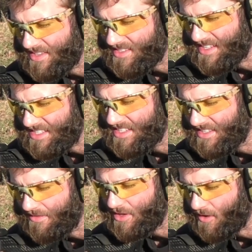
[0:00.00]
It's
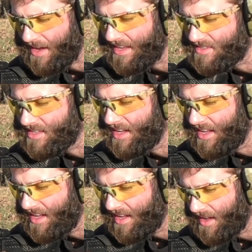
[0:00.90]
67 grains.
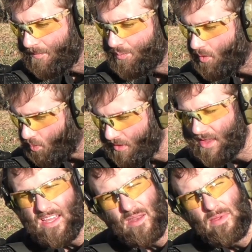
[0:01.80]

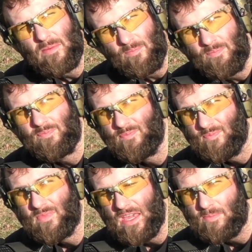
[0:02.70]
Really going to be
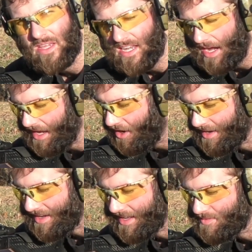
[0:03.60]
keeping an eye
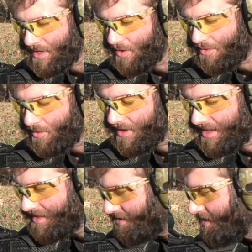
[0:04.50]
on it as we go through it
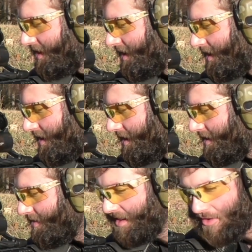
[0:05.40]
because
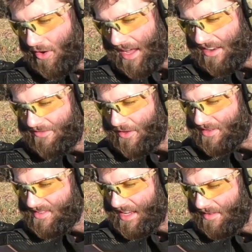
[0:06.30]
they've all kind of felt
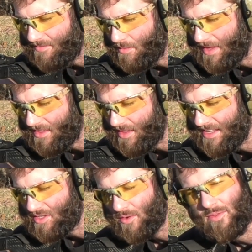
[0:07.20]
the same from like the
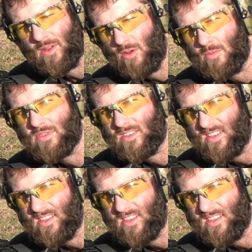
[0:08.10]
last two to three groups.